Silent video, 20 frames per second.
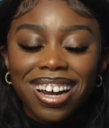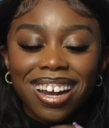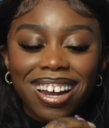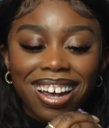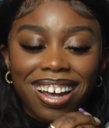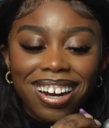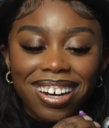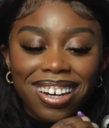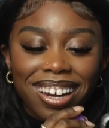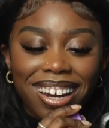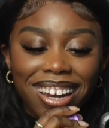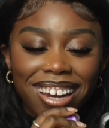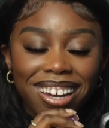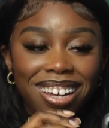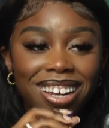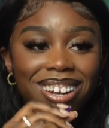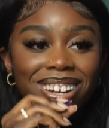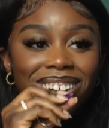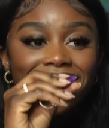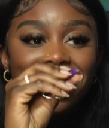Yeah, okay.
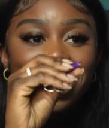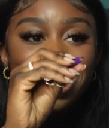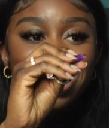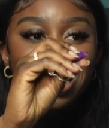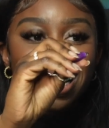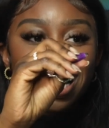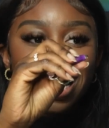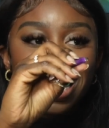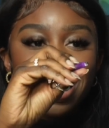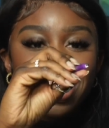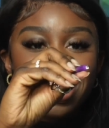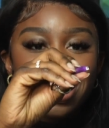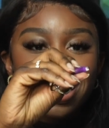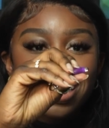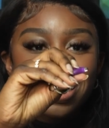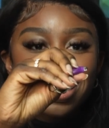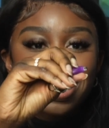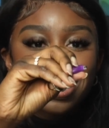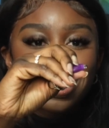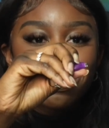Flick the light,
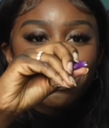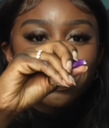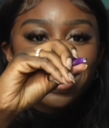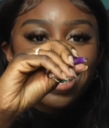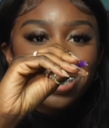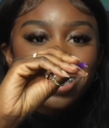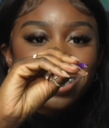flick